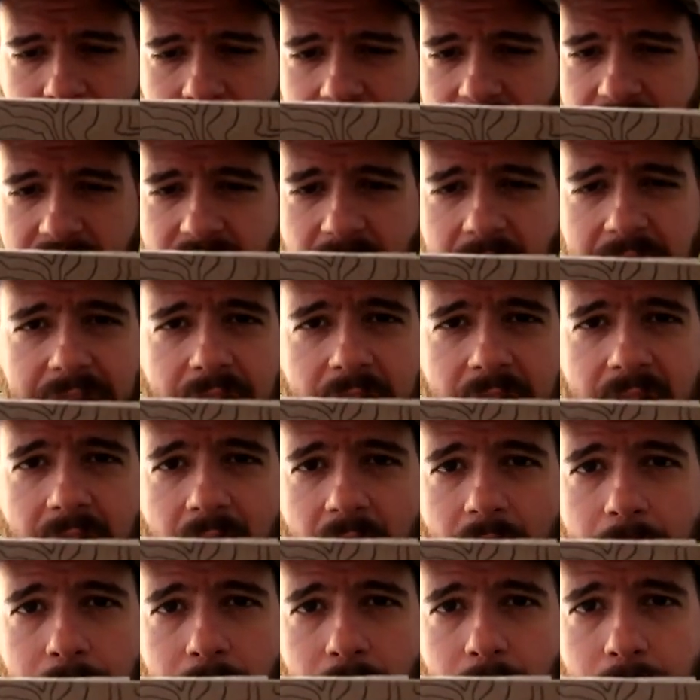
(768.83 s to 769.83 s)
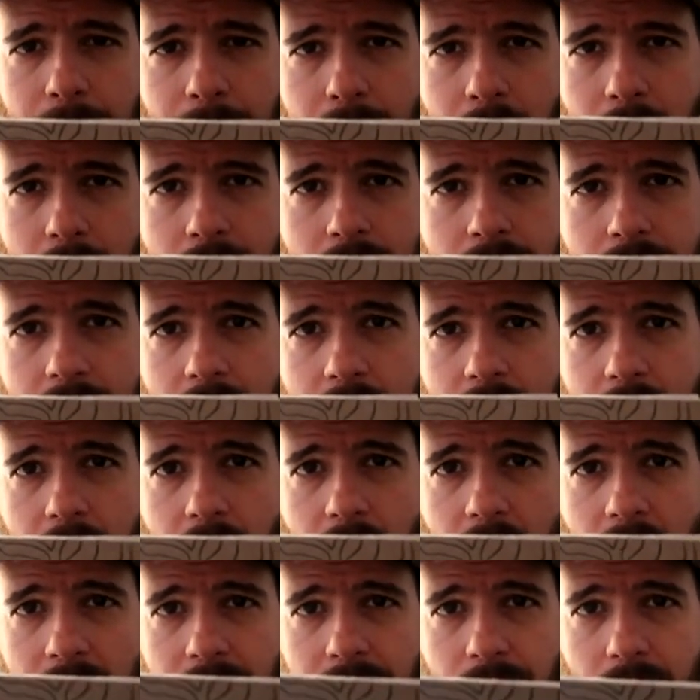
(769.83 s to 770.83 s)
And it's just a cardboard box. You
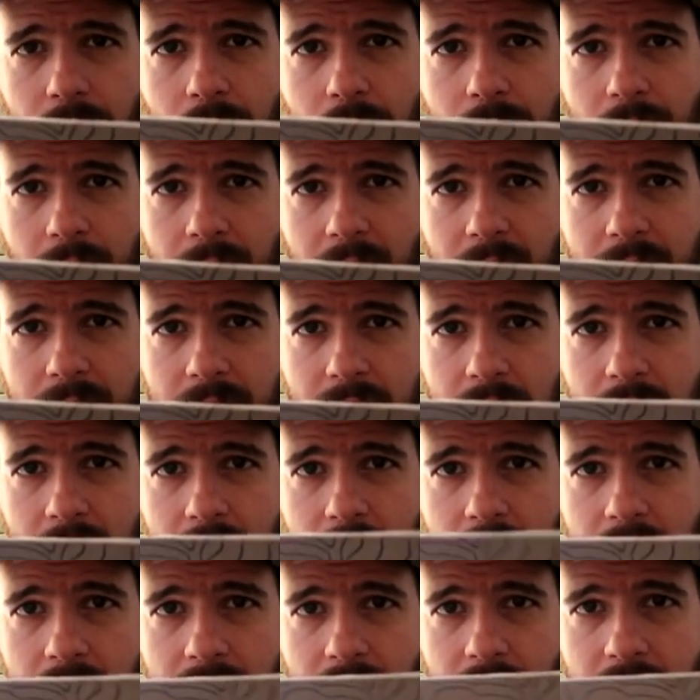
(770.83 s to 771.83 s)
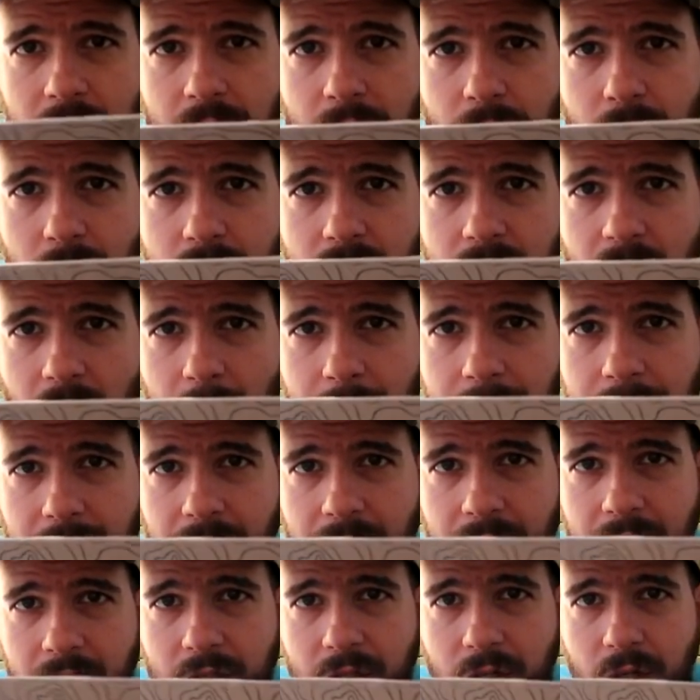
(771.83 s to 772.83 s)
don't have to go crazy. Just do something
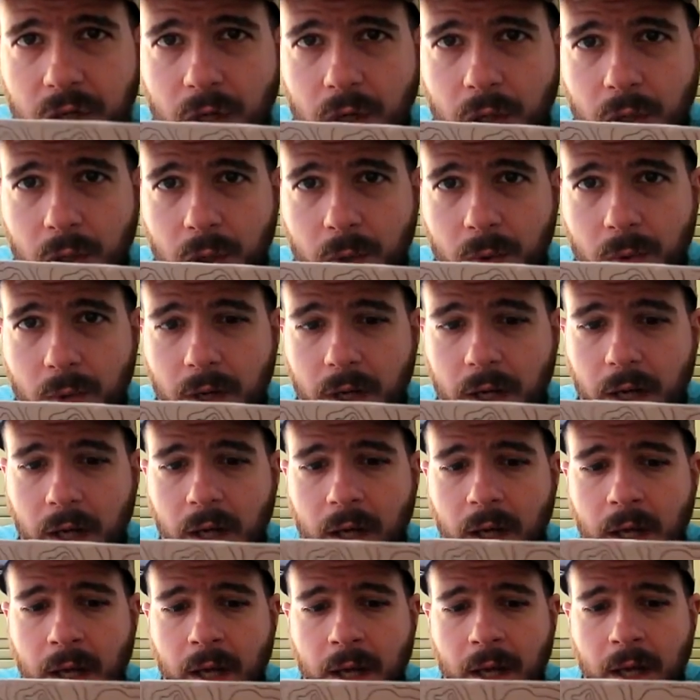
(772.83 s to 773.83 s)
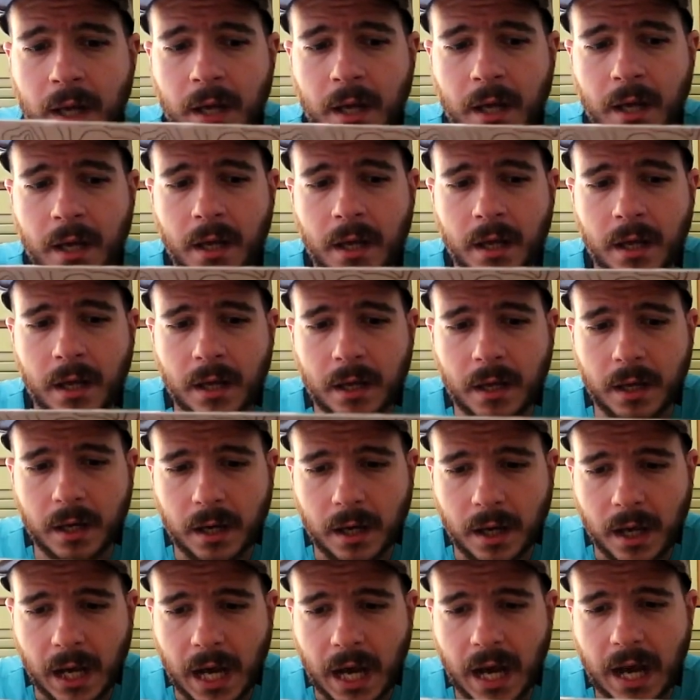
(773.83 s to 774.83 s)
that's cool.
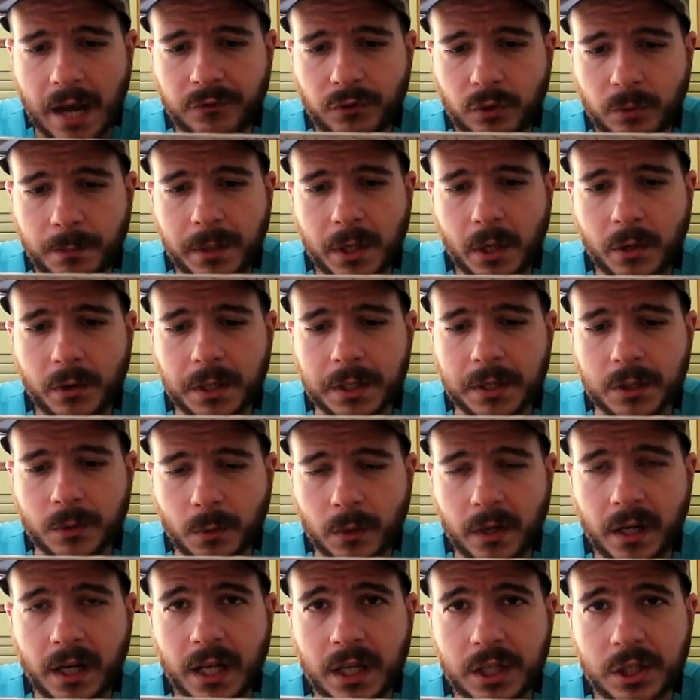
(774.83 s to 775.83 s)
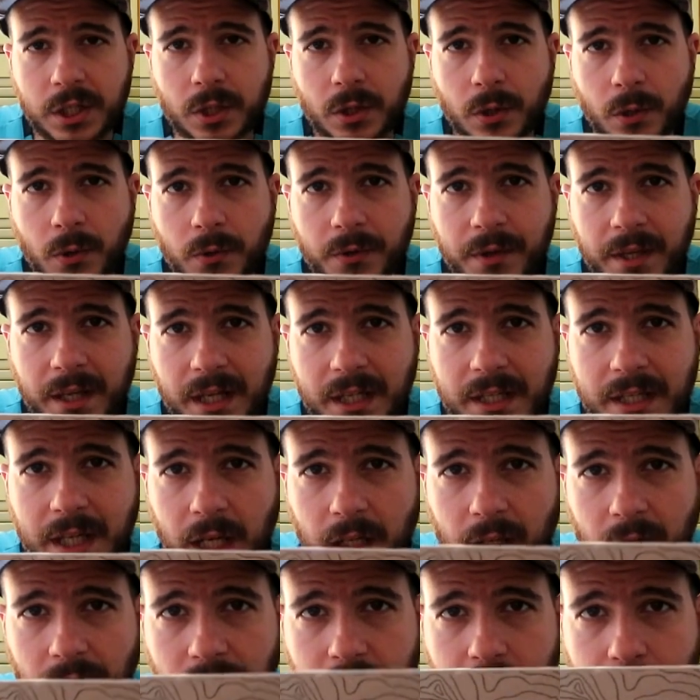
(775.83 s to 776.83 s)
I have to be honest, when I saw the
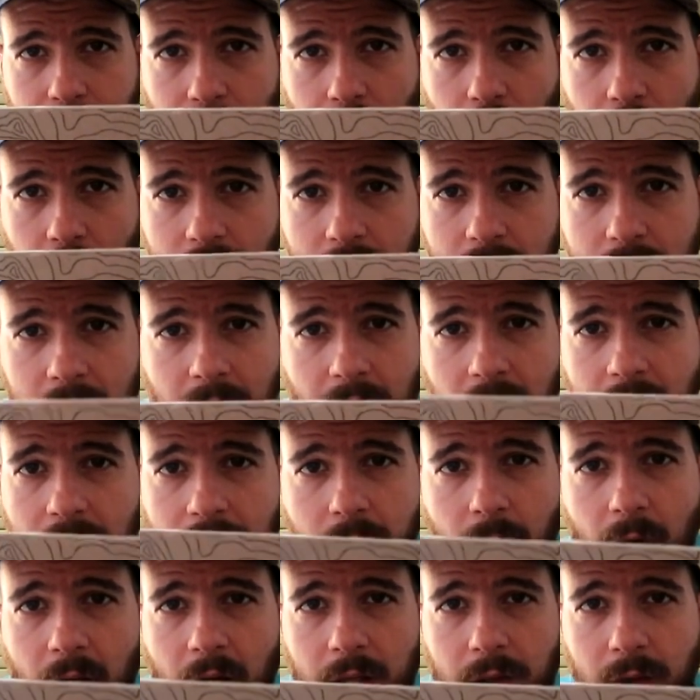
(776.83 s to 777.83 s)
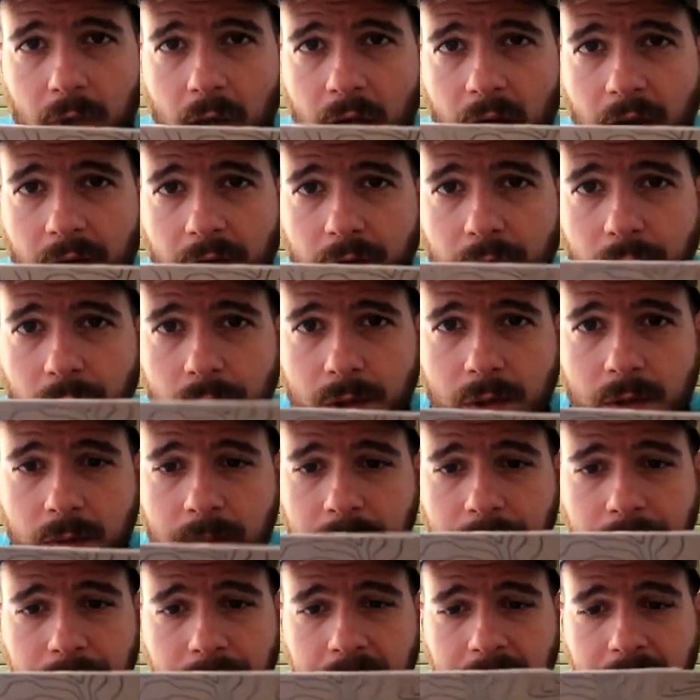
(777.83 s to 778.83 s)
inside of this box, I knew I had to have those.
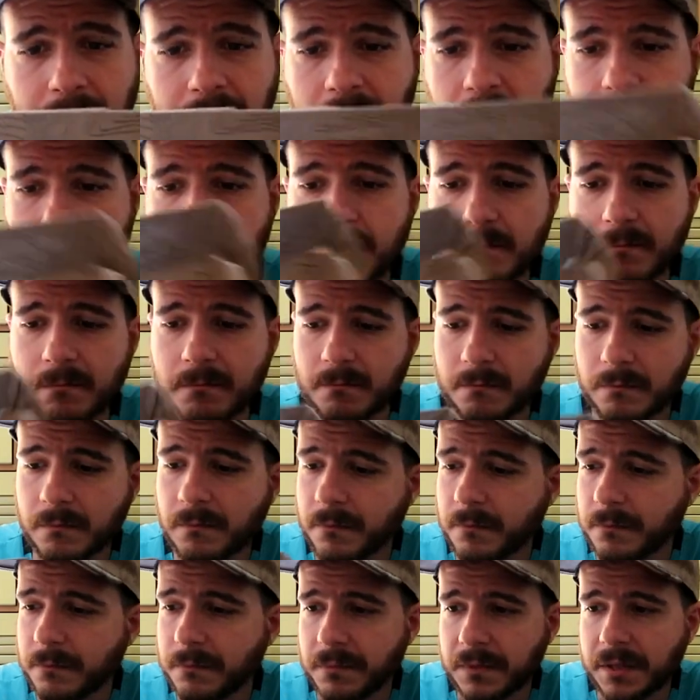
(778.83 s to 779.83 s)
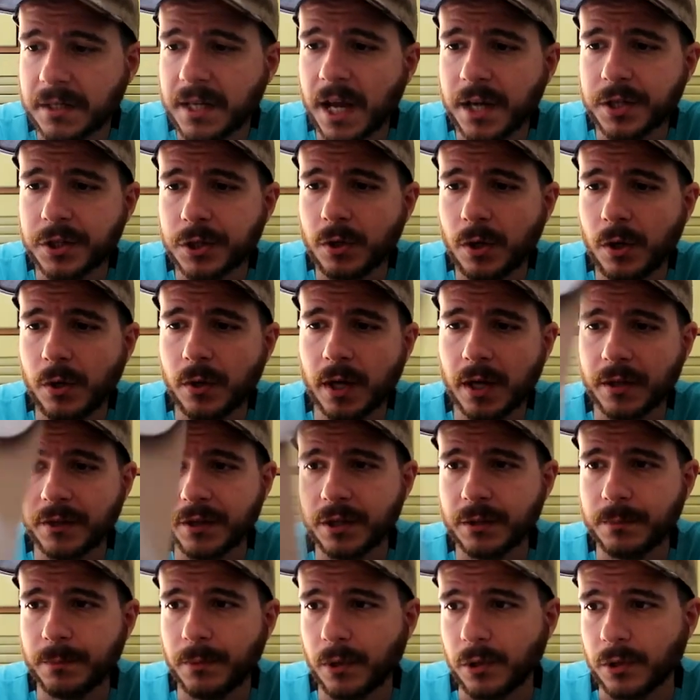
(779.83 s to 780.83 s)
Just to look at
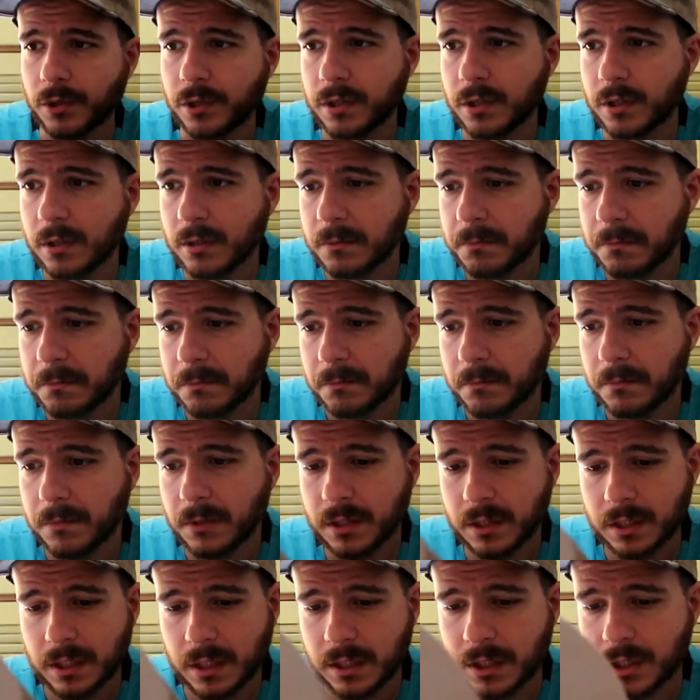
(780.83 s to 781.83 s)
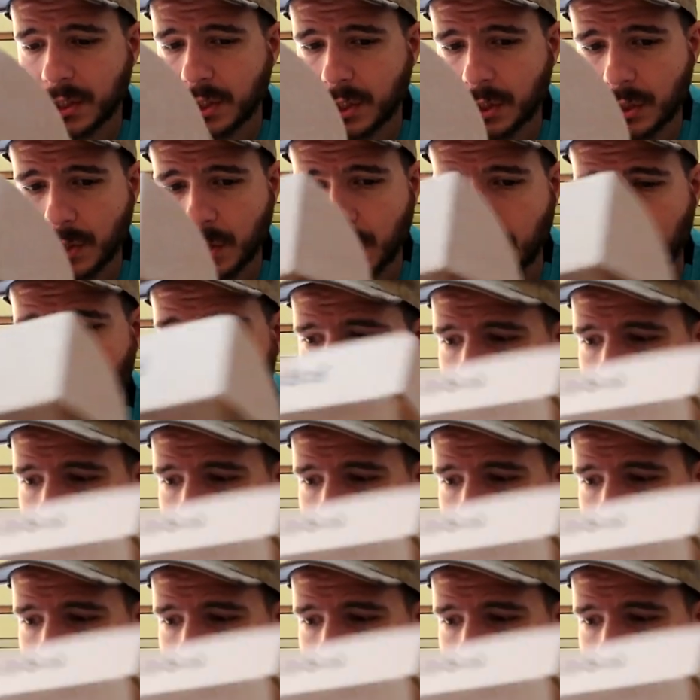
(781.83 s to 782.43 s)
this box. It's just so